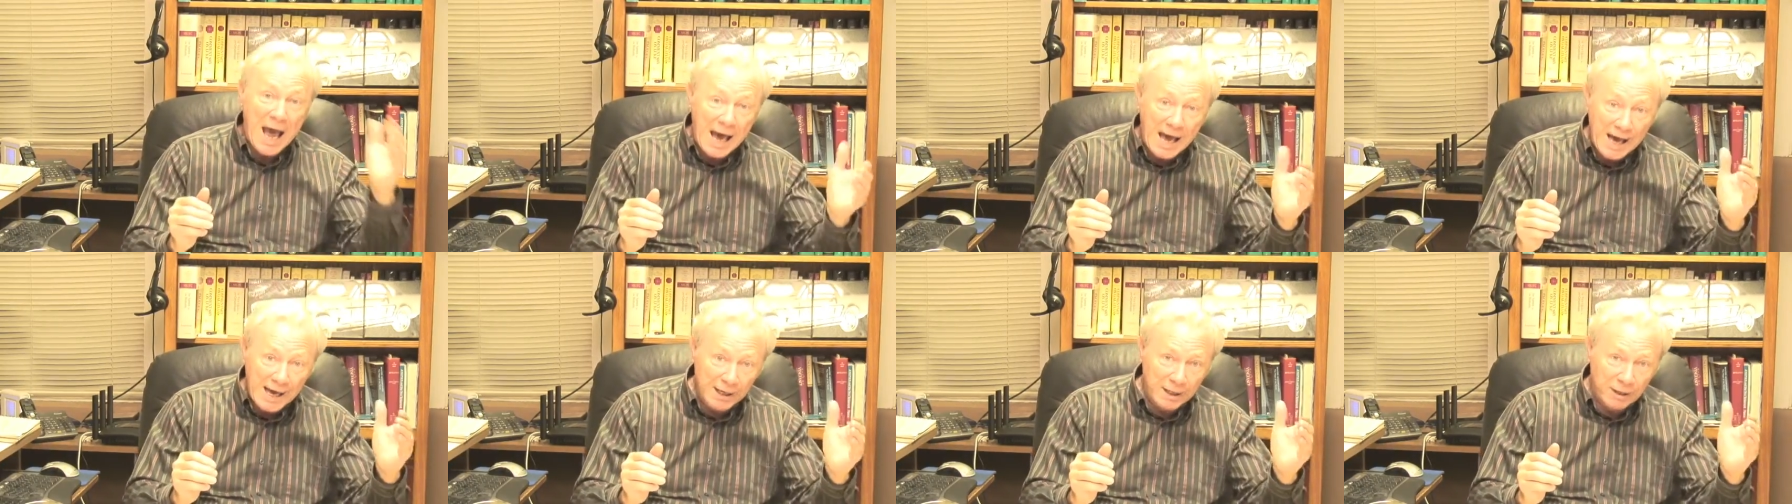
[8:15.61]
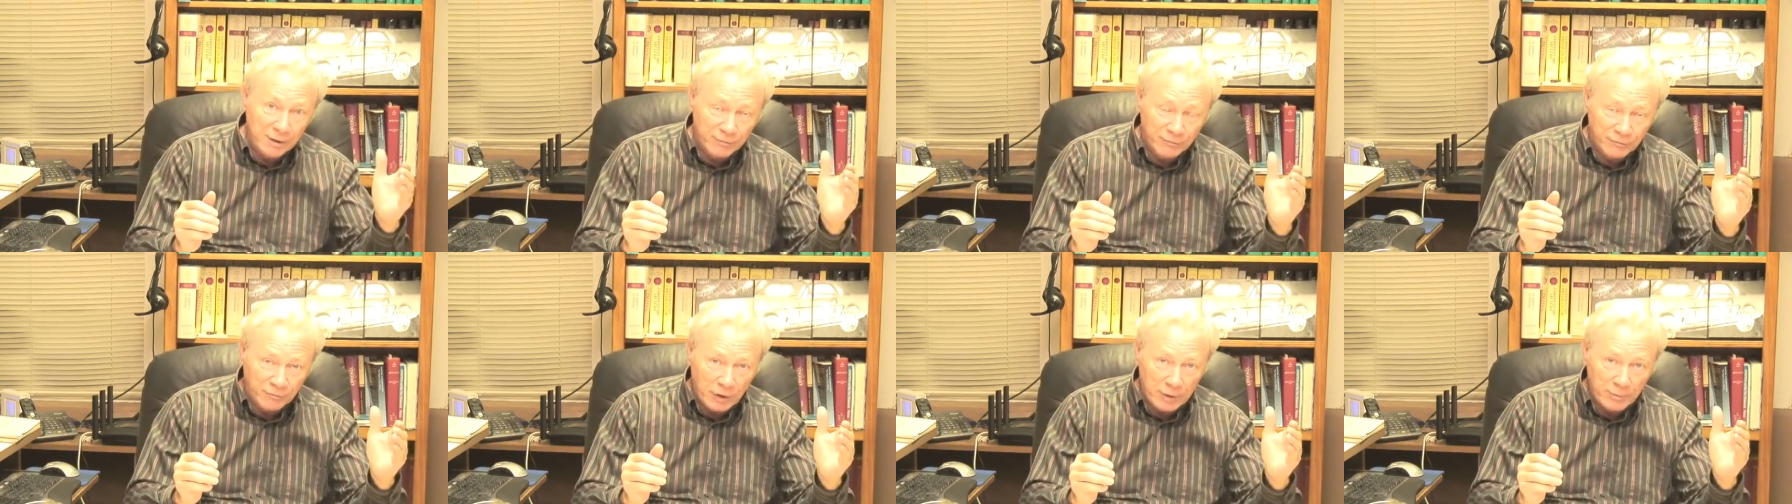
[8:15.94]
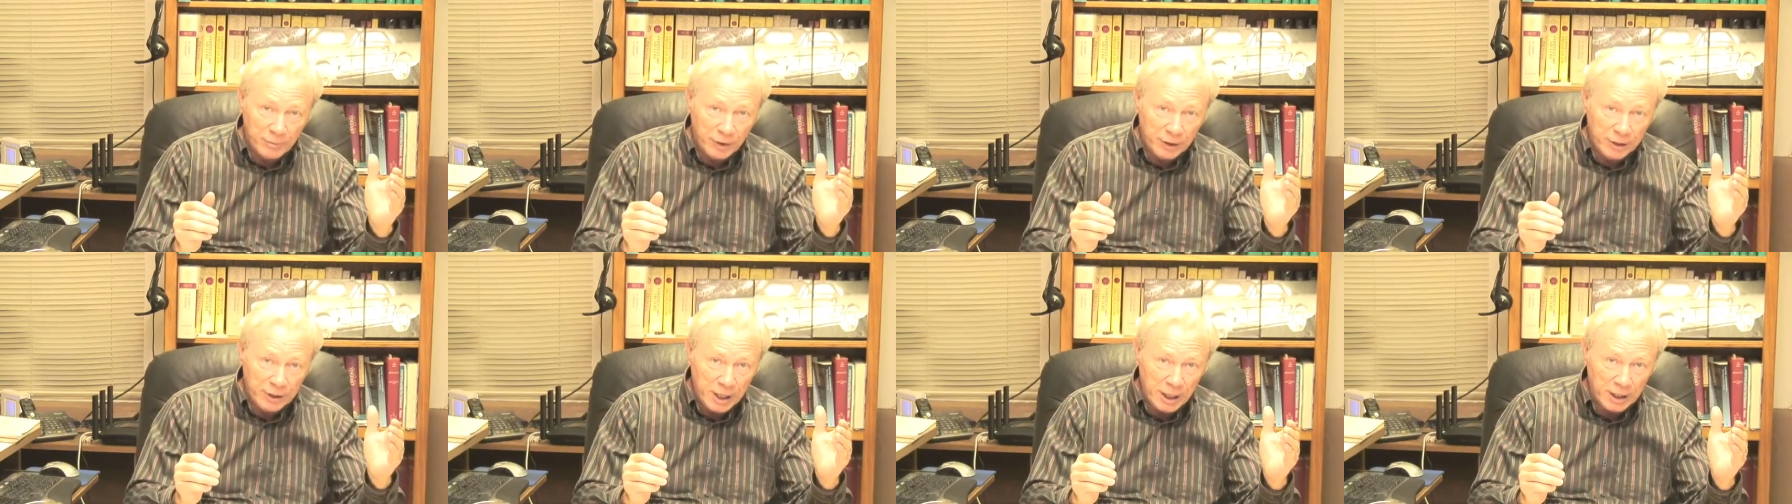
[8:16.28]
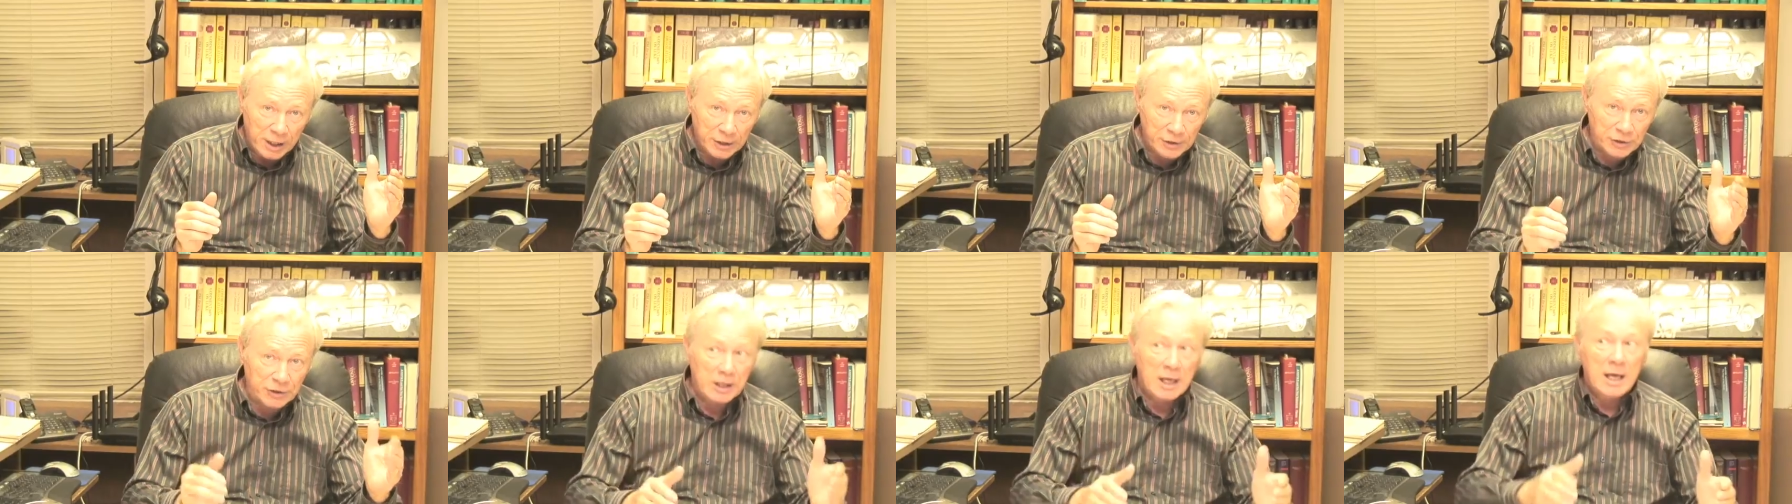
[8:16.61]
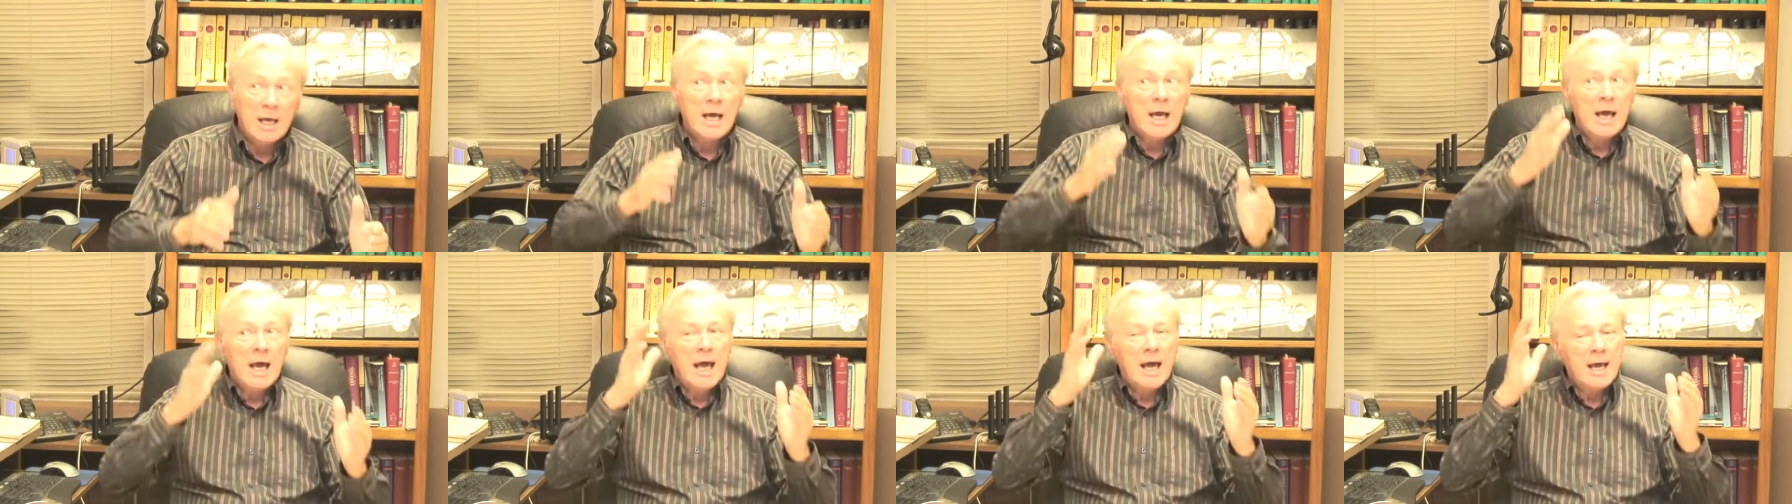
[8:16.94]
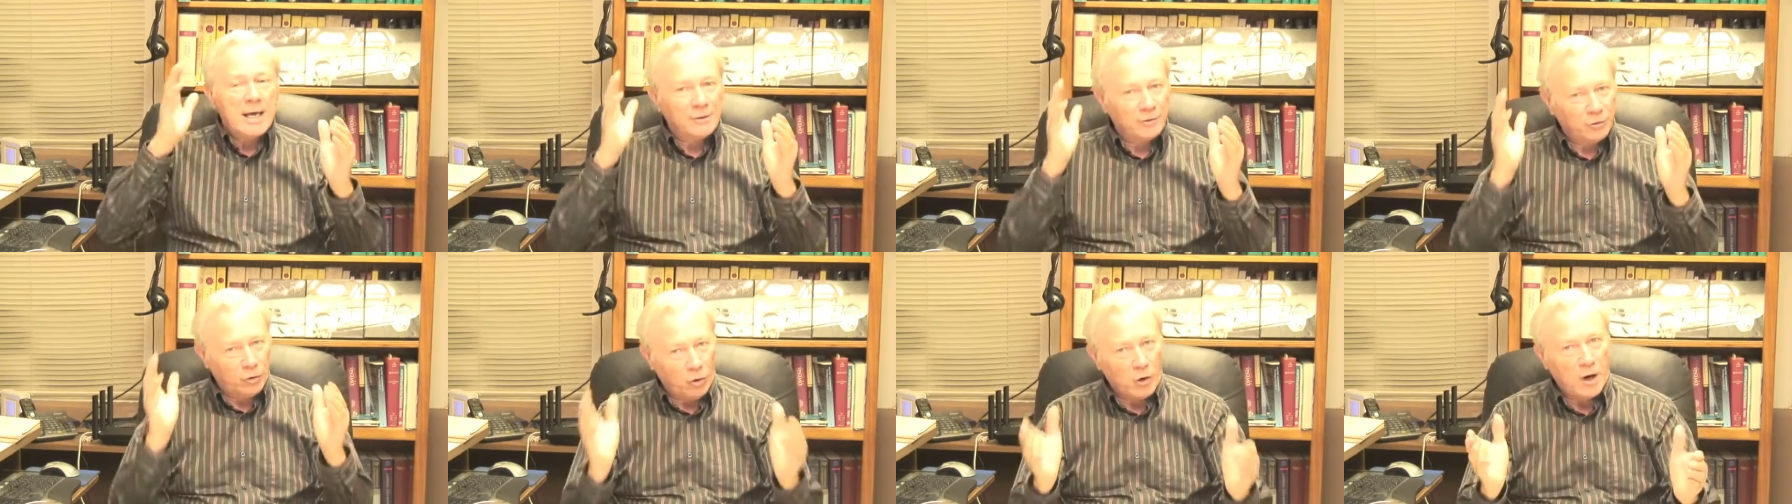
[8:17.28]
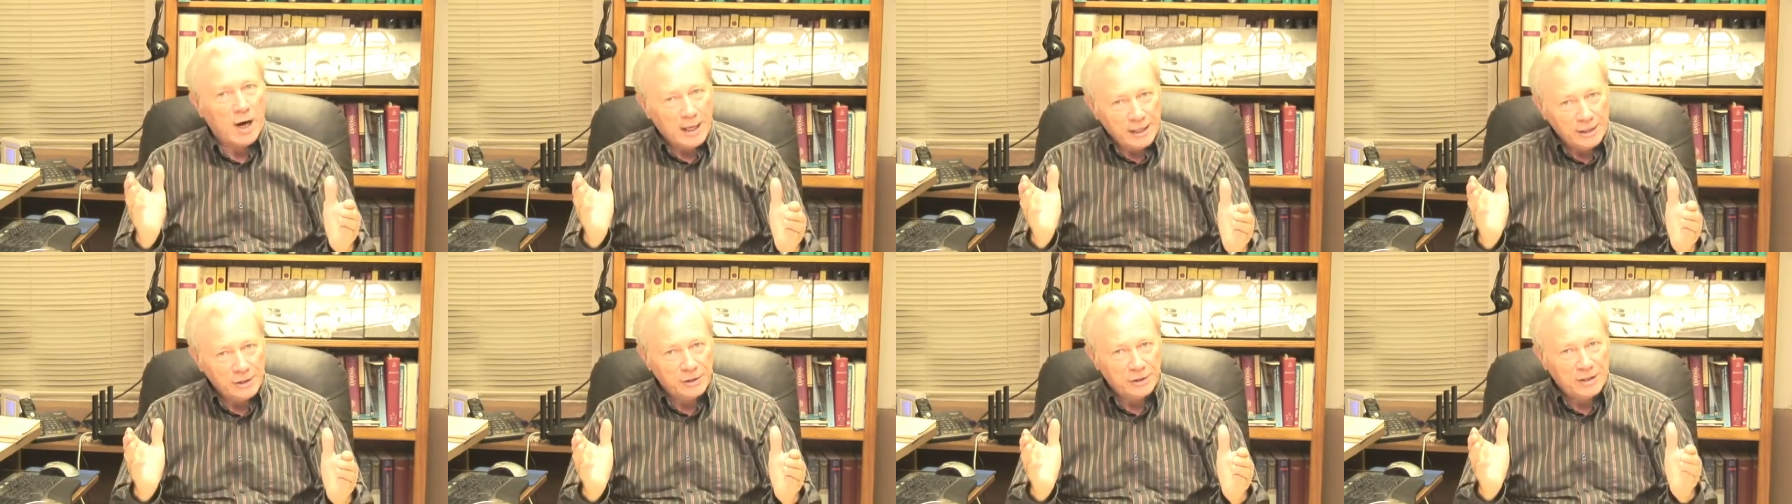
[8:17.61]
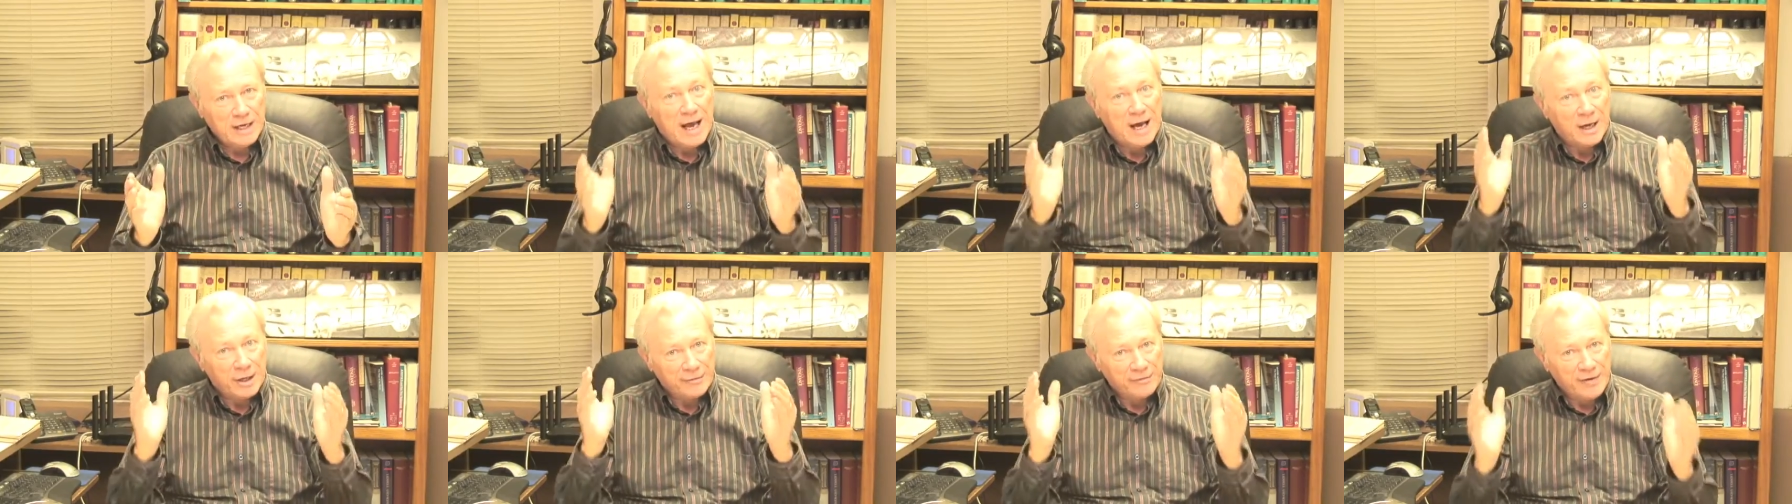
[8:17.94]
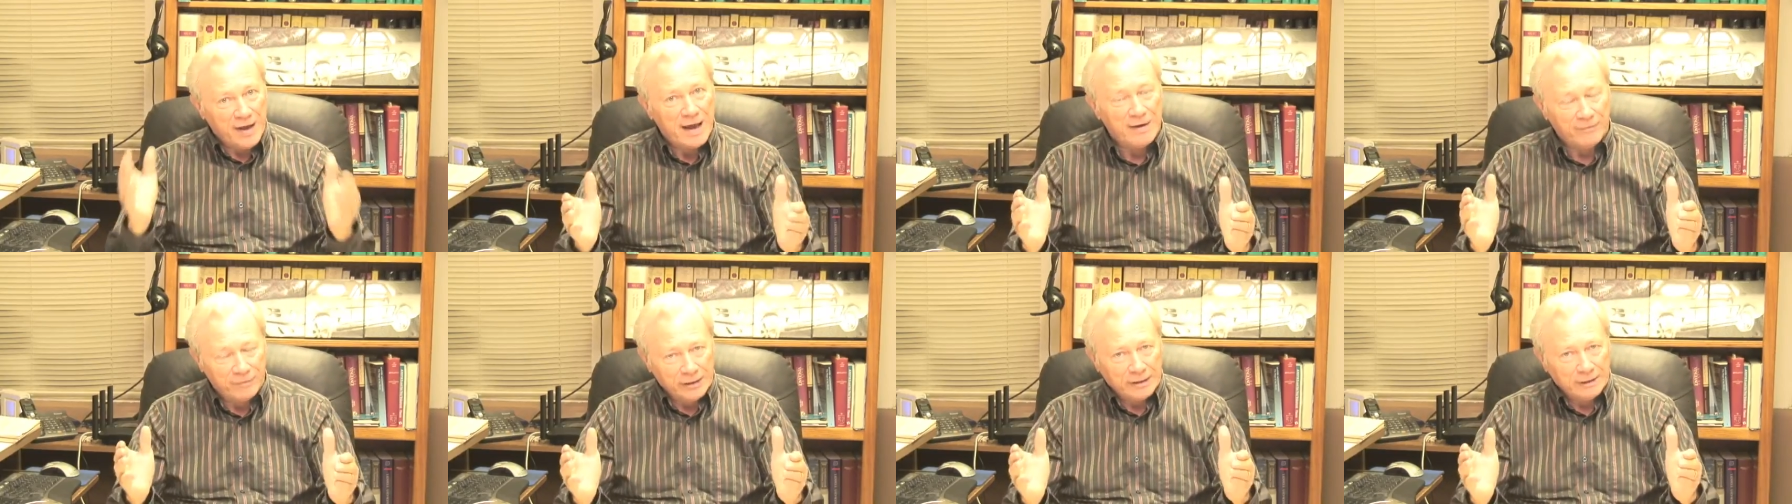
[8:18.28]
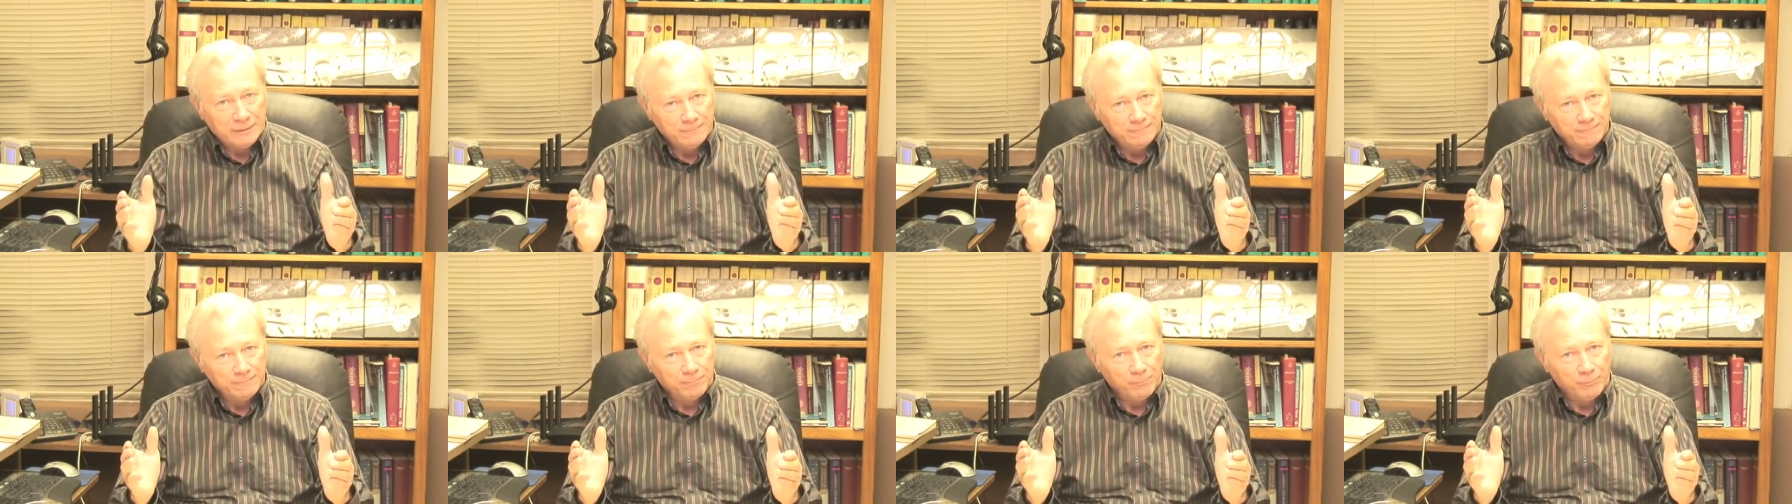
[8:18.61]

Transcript: Adam from the dust and Christ out of heaven.